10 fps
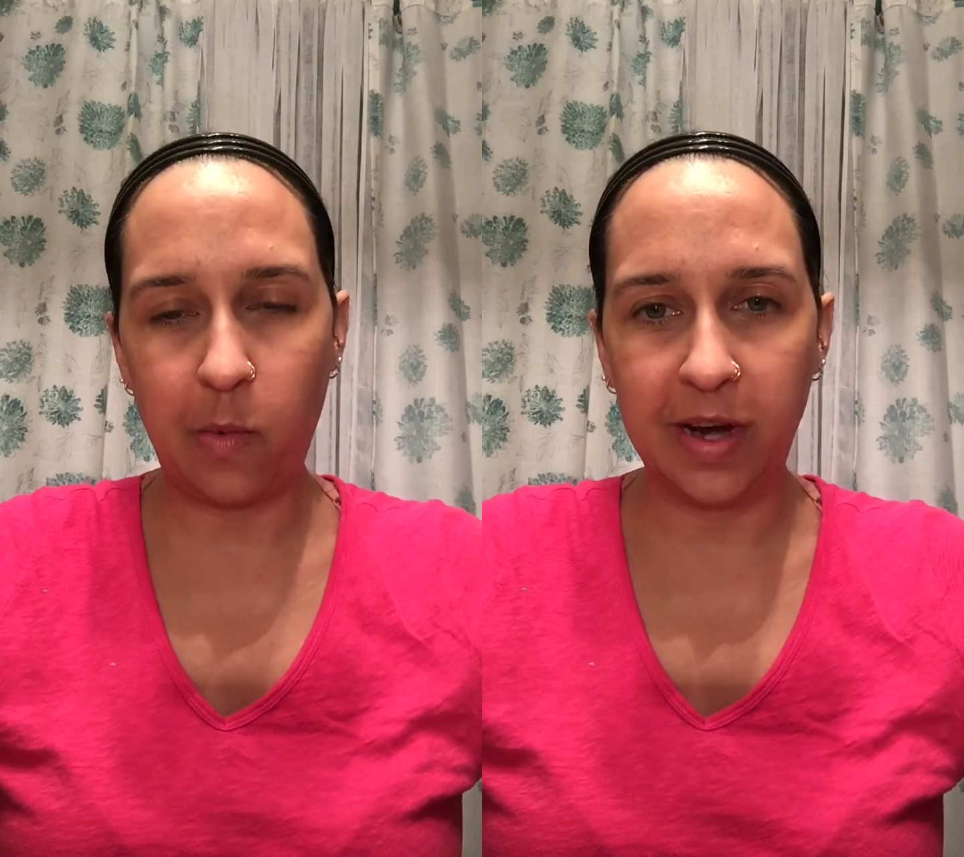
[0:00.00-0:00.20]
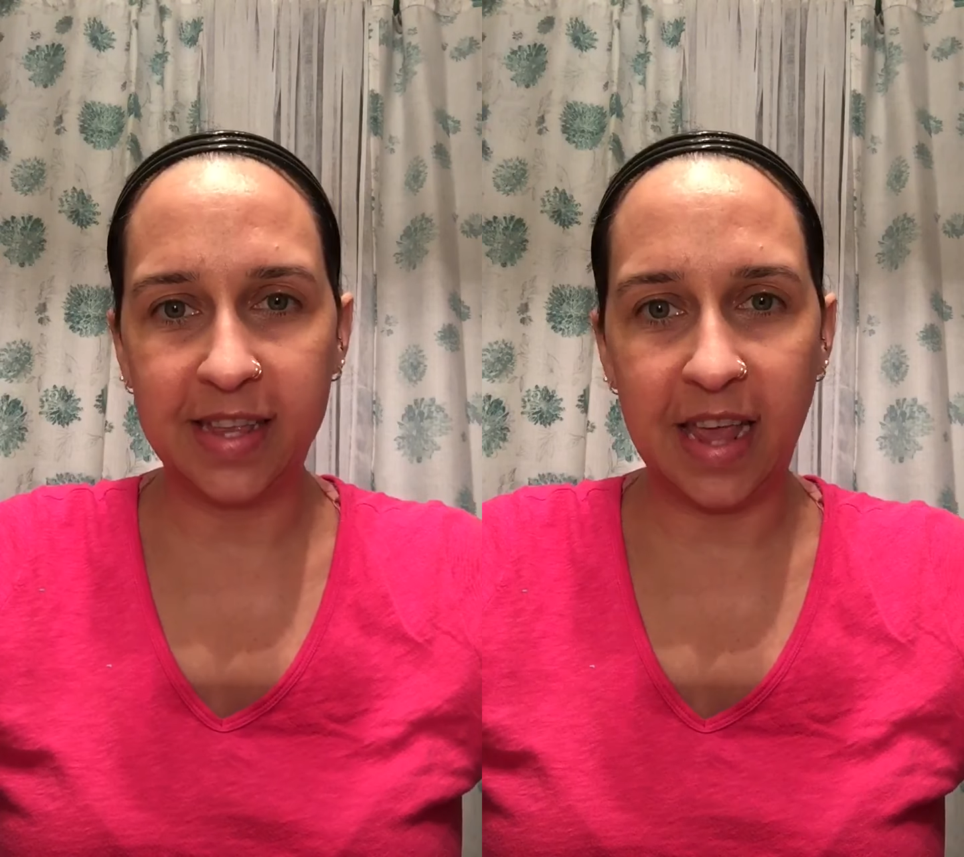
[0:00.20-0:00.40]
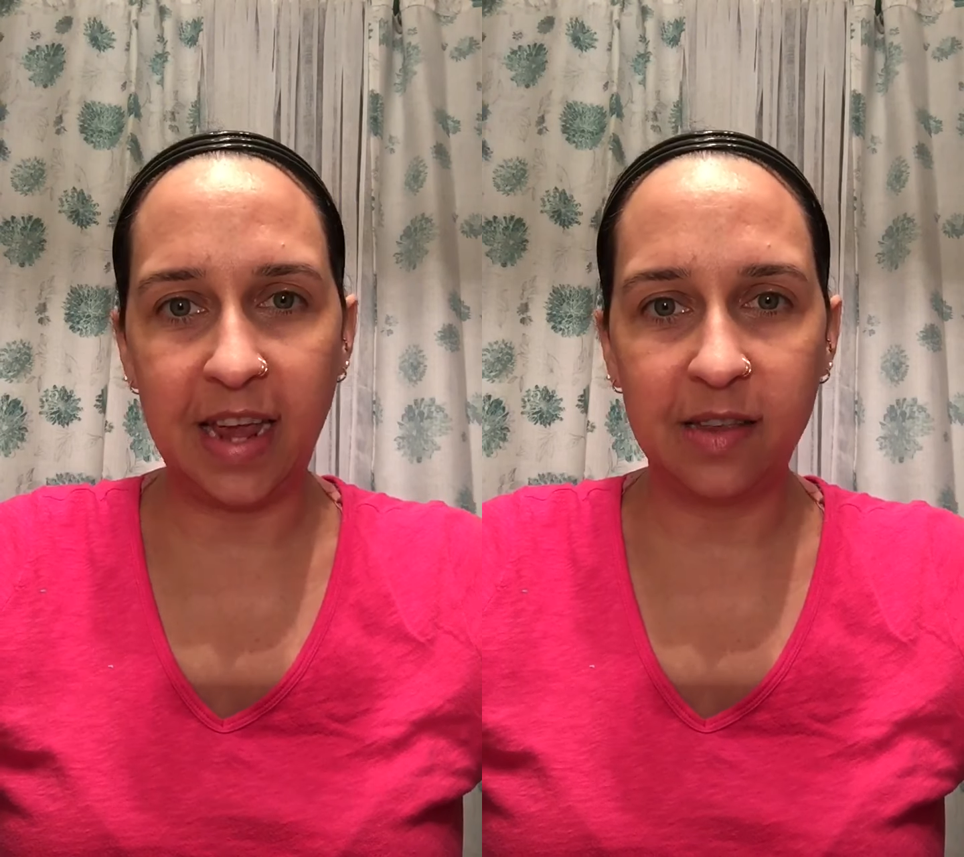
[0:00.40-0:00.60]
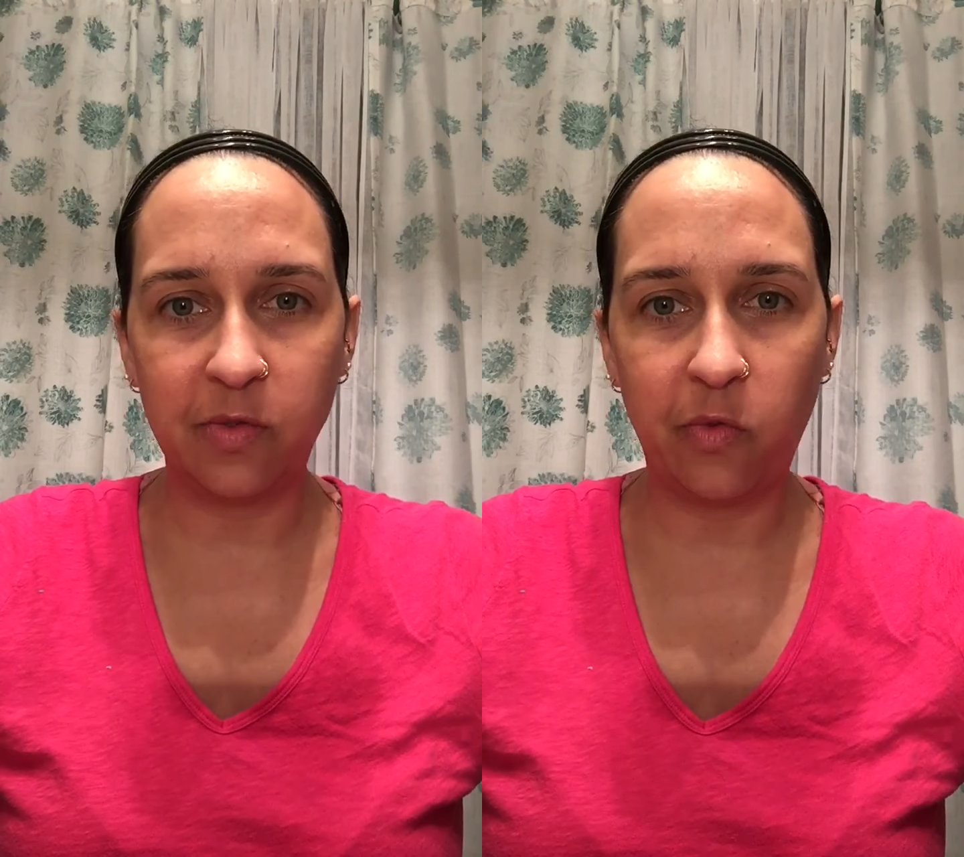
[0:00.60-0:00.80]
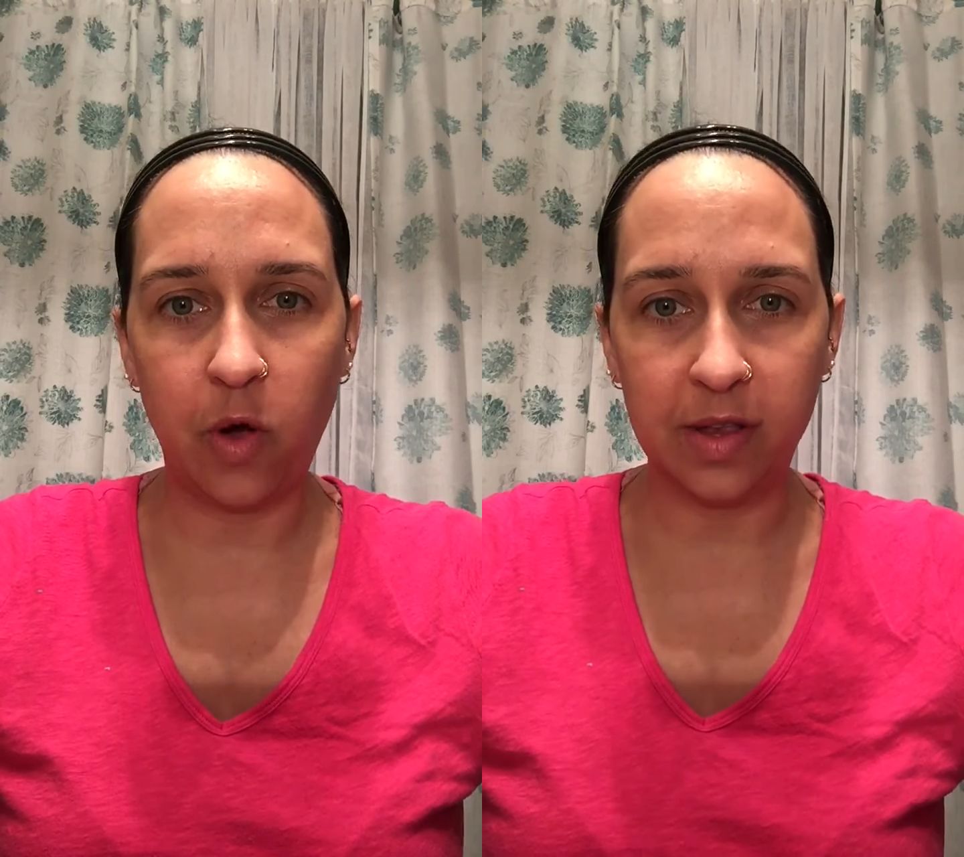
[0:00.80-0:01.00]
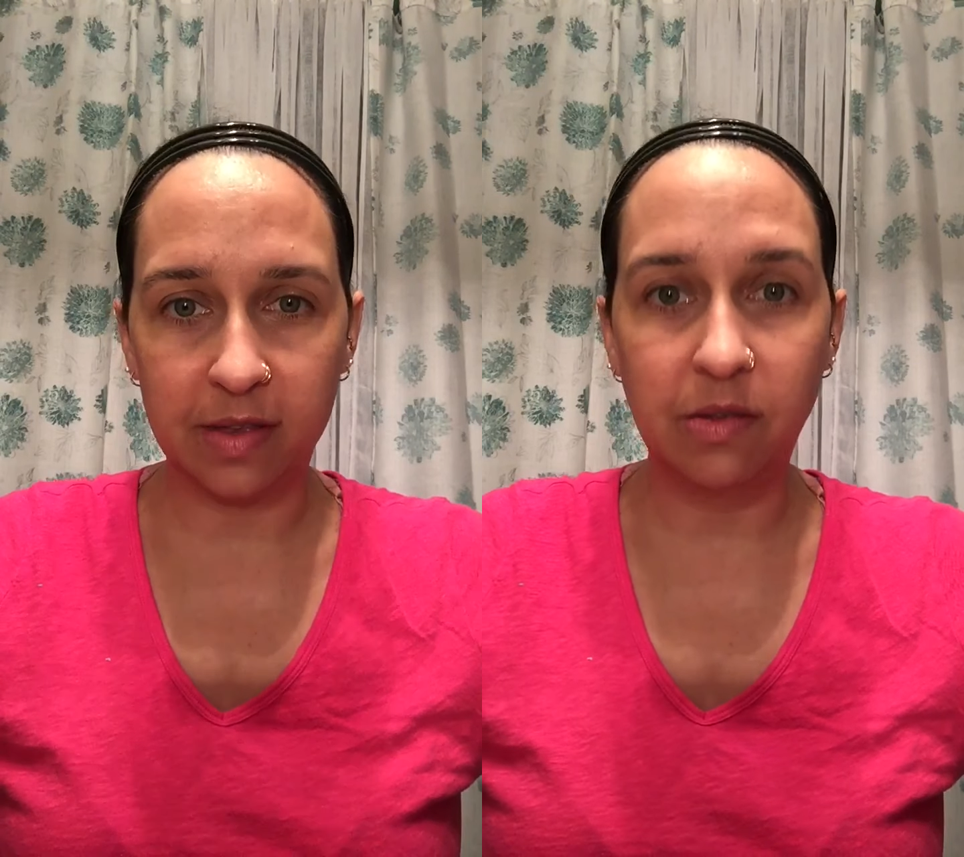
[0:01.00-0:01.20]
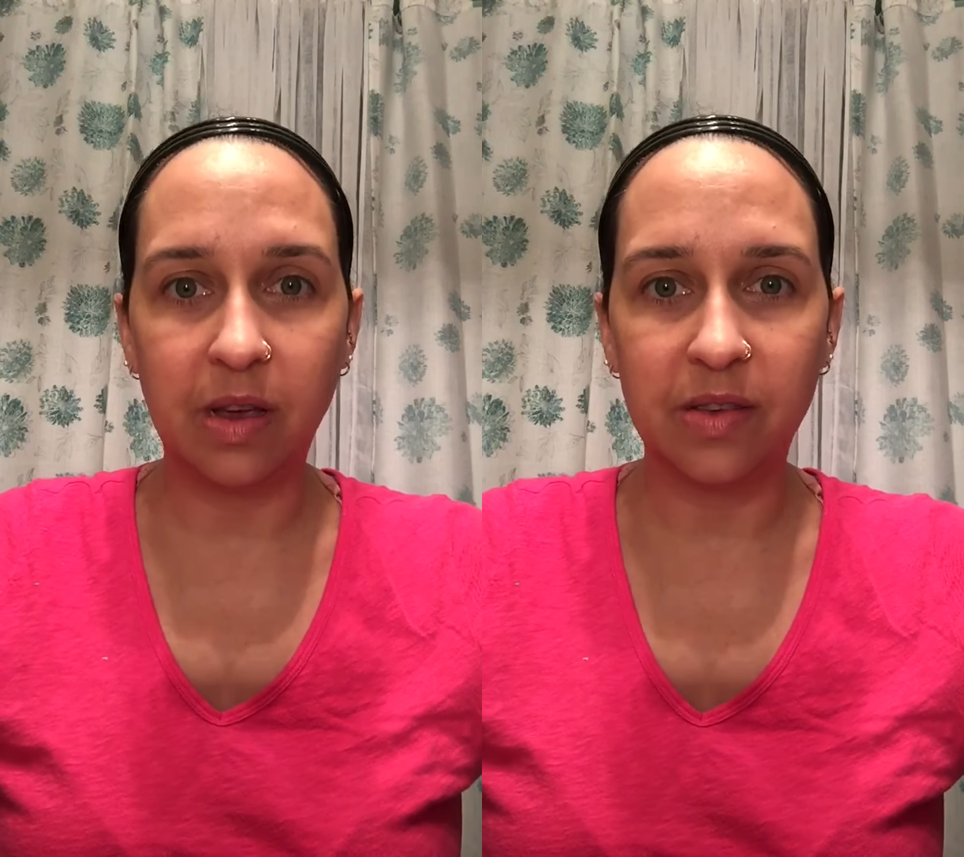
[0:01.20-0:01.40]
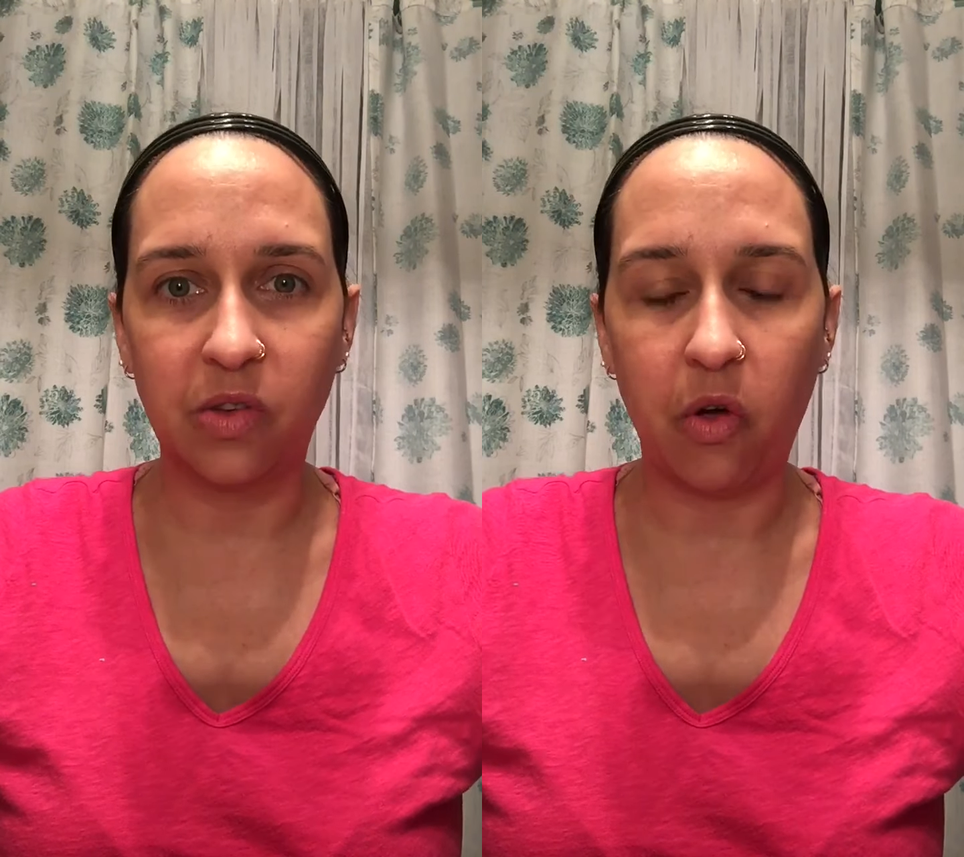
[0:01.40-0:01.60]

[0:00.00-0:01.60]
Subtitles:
whereas the Ace of Wands does